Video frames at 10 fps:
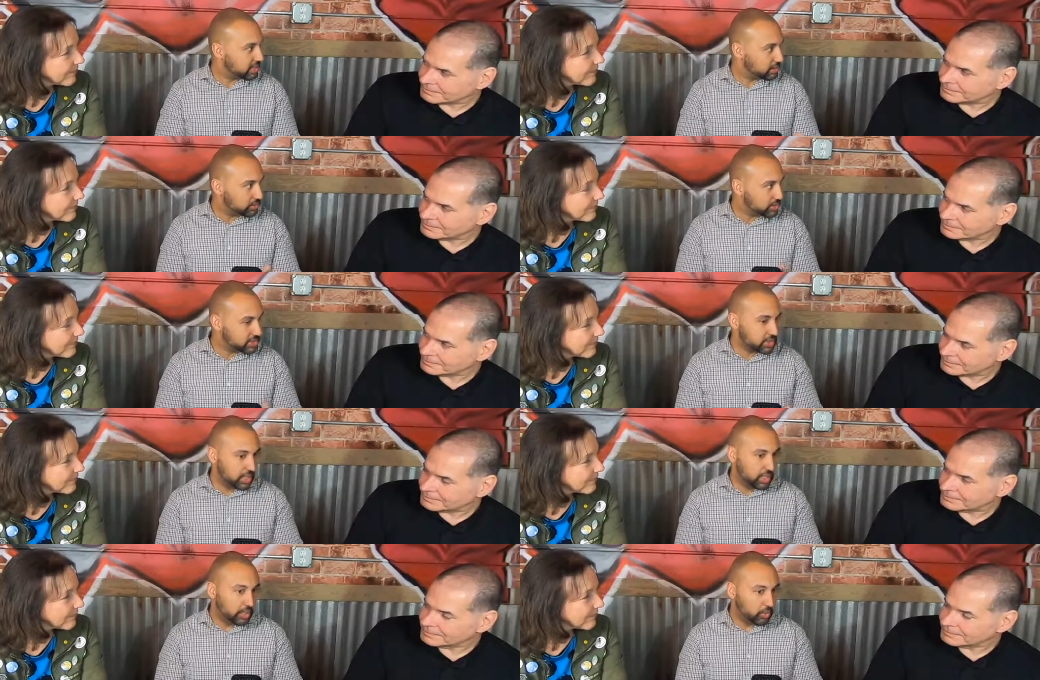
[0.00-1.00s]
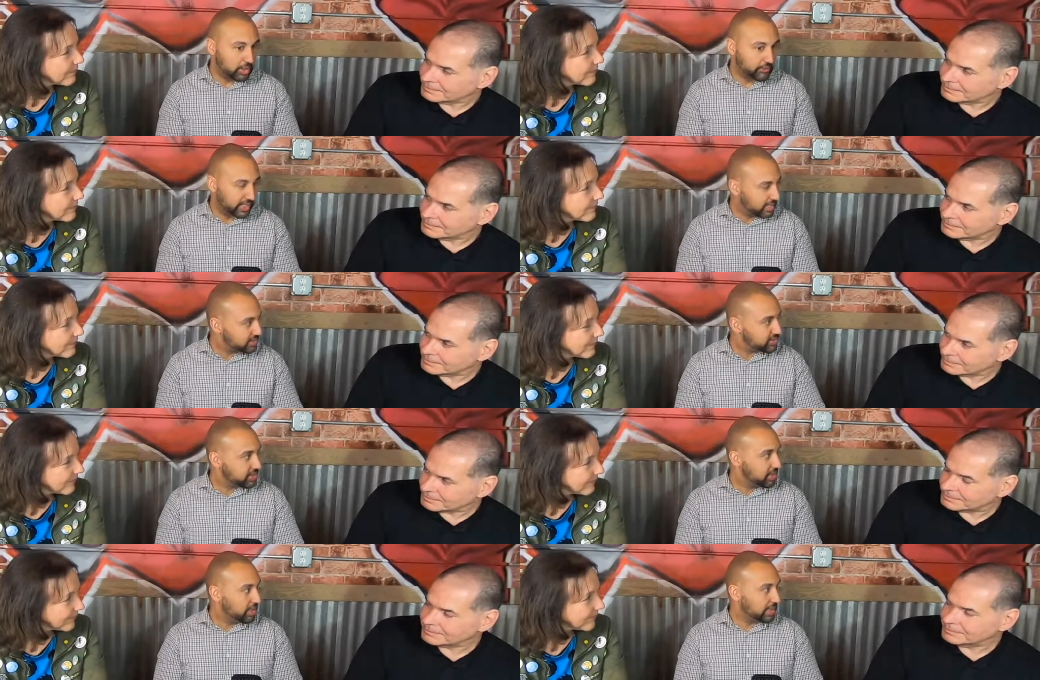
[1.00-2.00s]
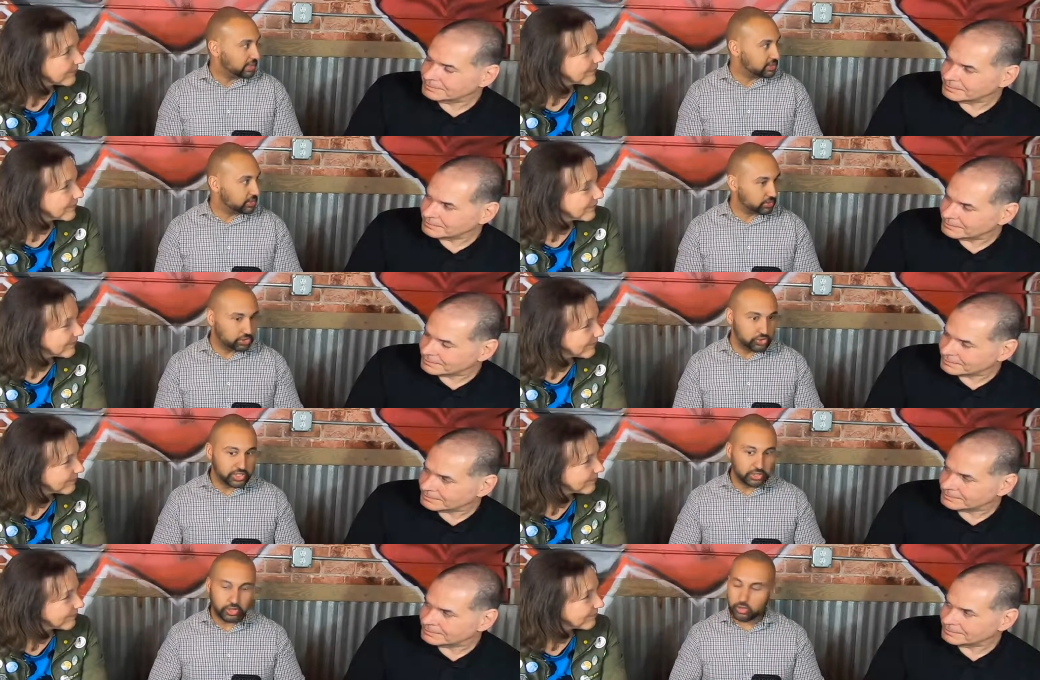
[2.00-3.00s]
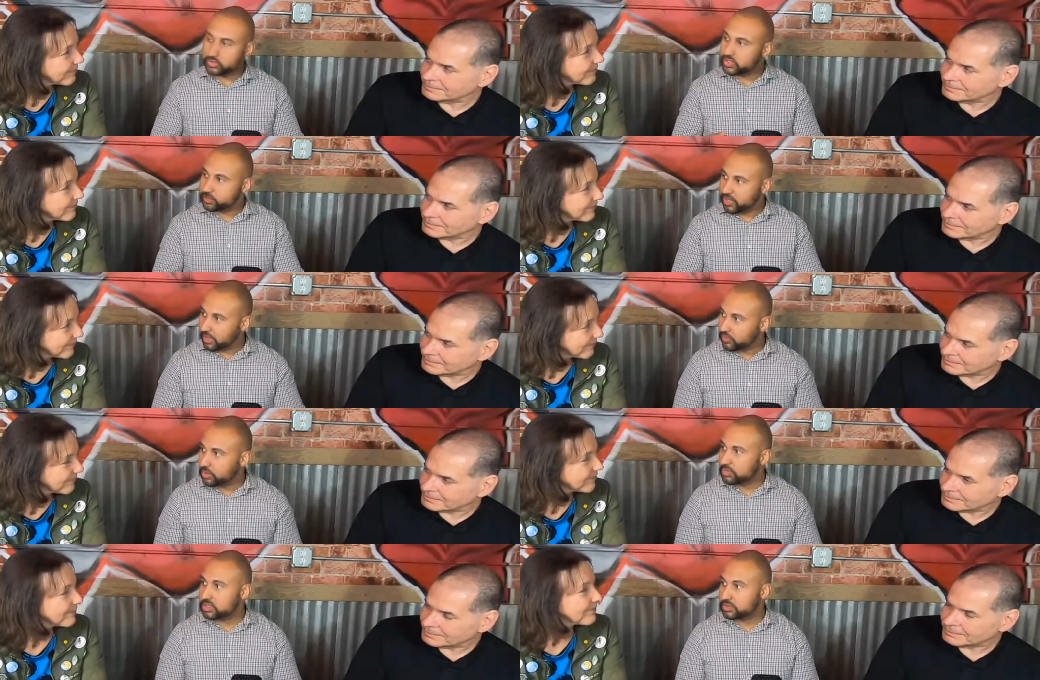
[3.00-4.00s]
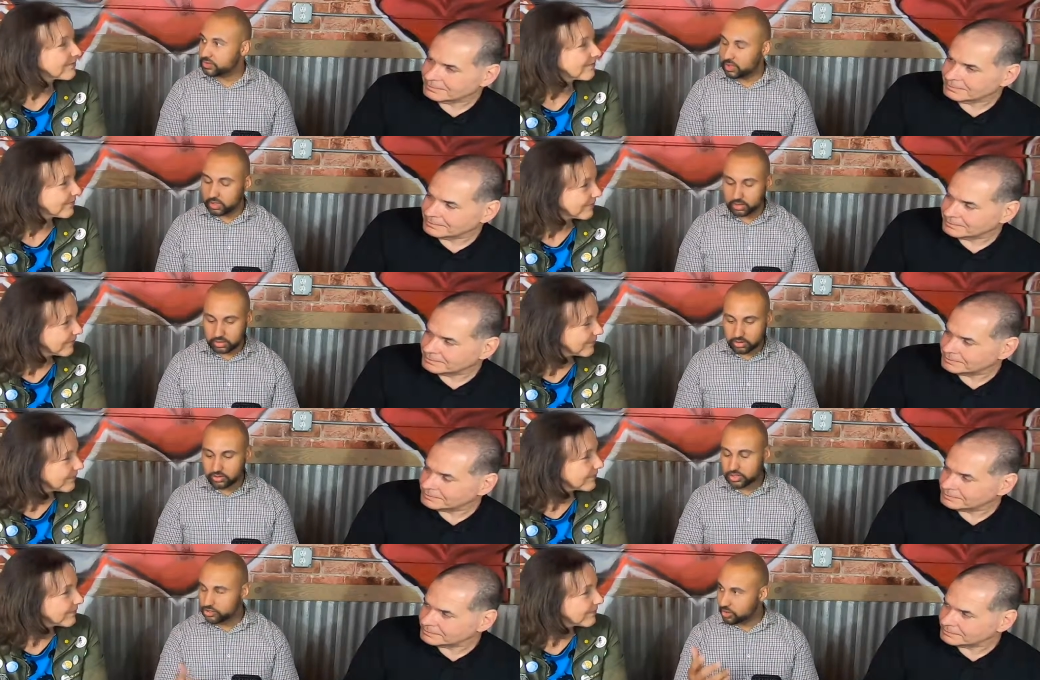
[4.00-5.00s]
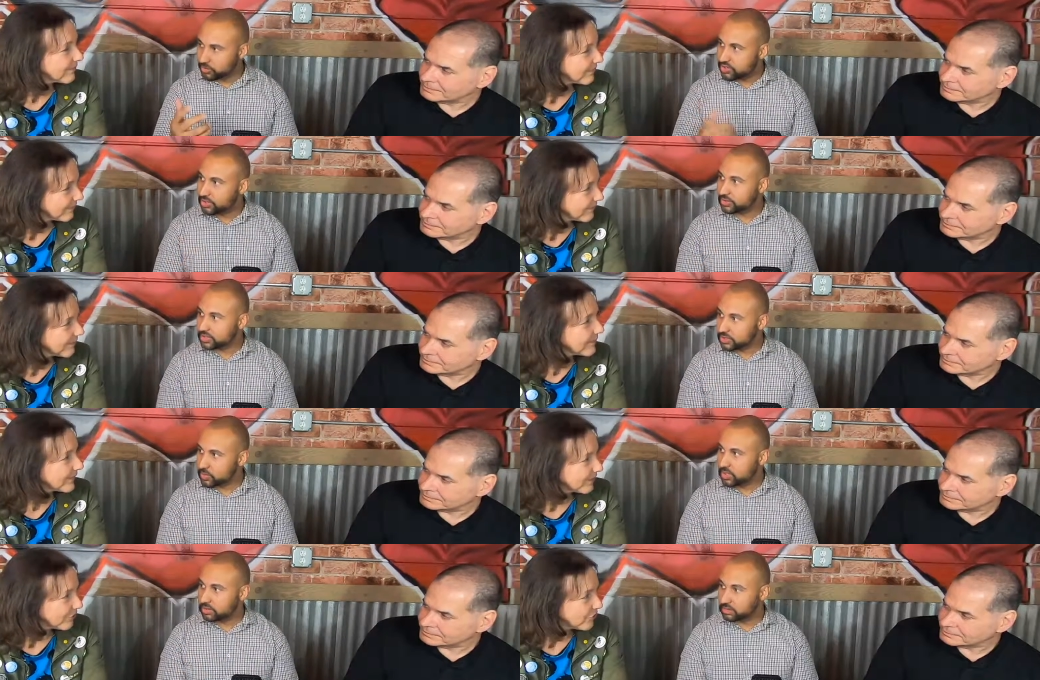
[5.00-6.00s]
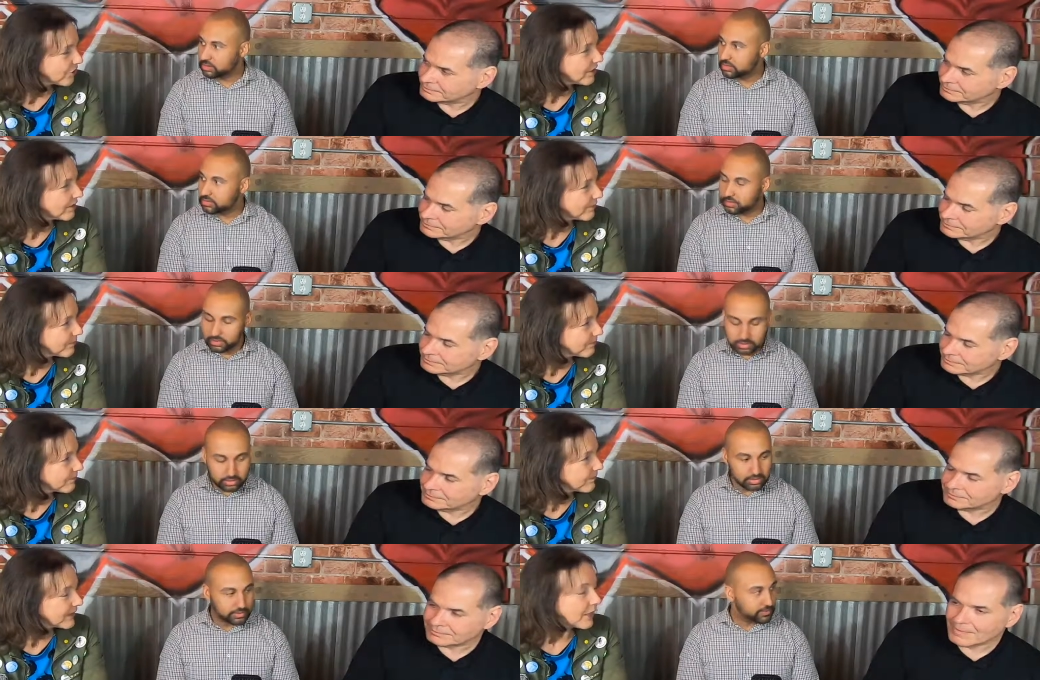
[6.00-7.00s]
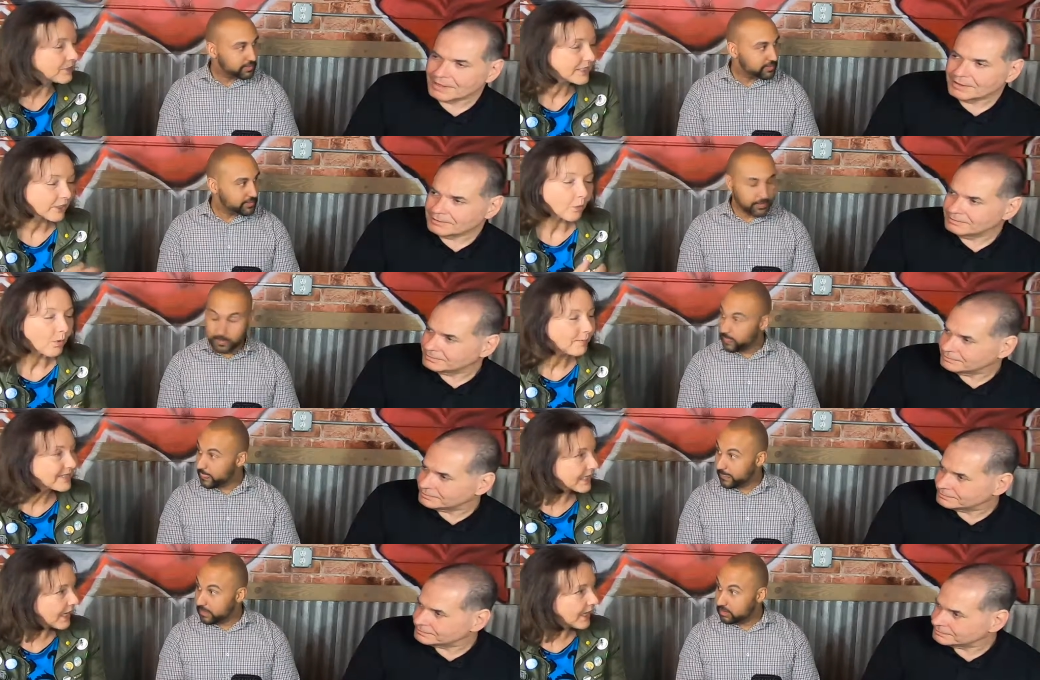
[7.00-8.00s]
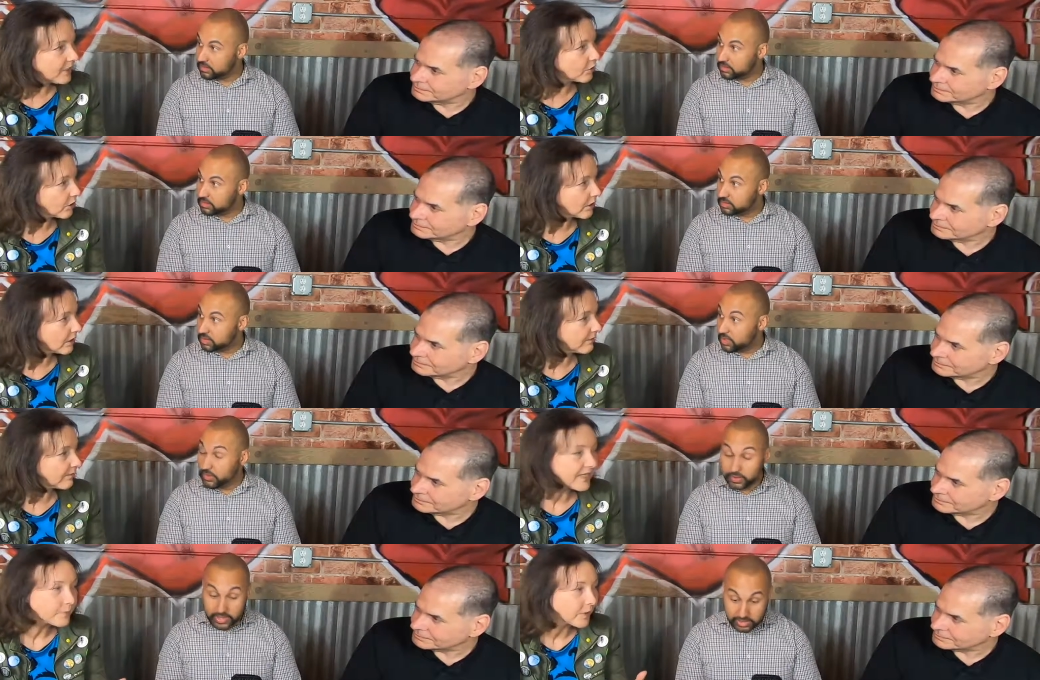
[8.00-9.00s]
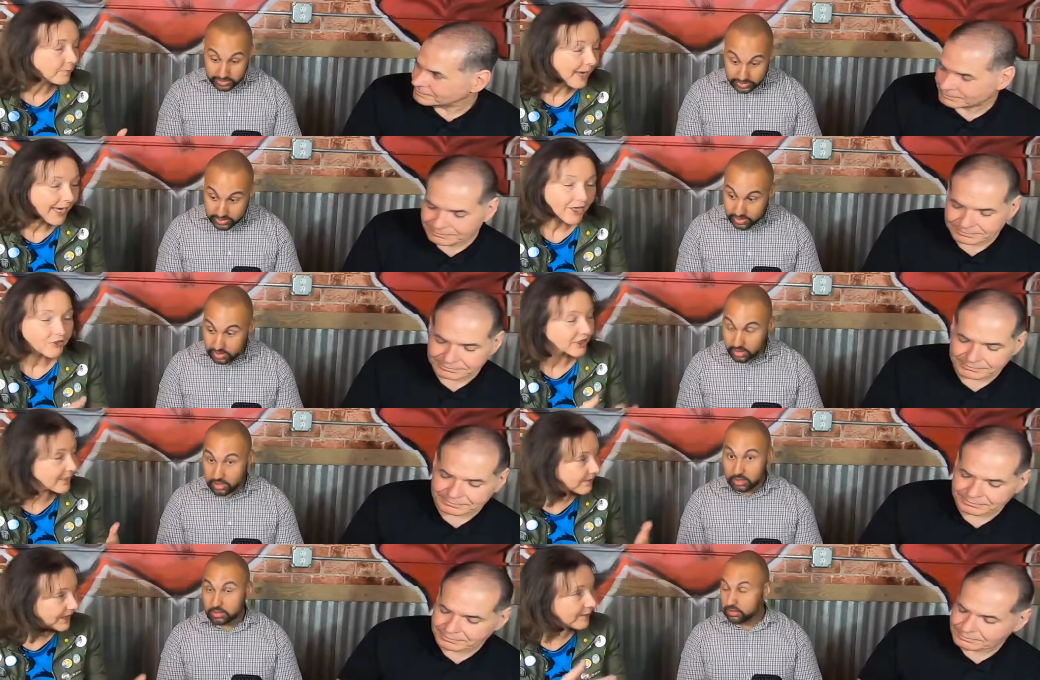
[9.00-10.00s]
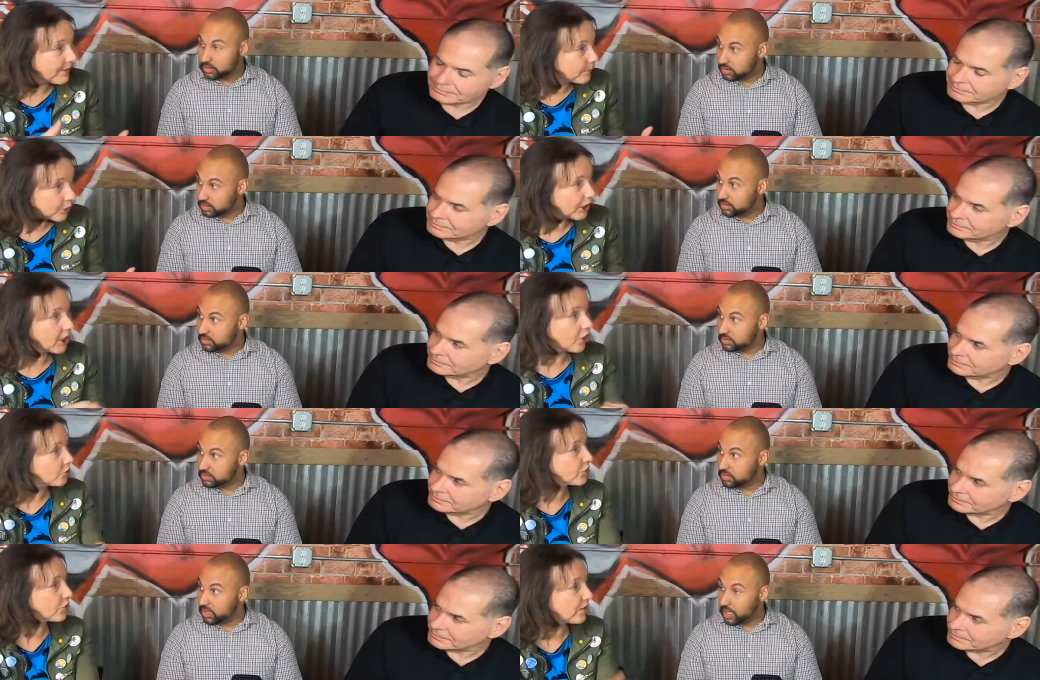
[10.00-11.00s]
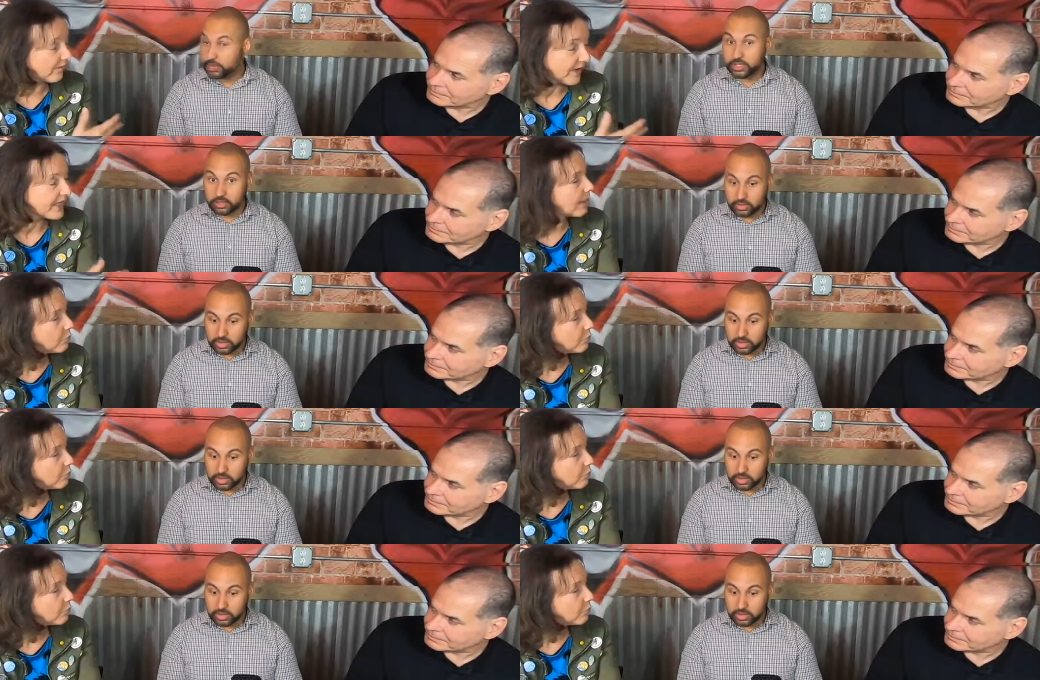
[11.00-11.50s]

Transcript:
Speaker 1: Louis and one in Vegas, and so using those as platforms to uh, you know to jumpstart this as well.
Speaker 2: Sure. Now, is there a website or a there Facebook is. page or something that people can go to to Absolutely. find out more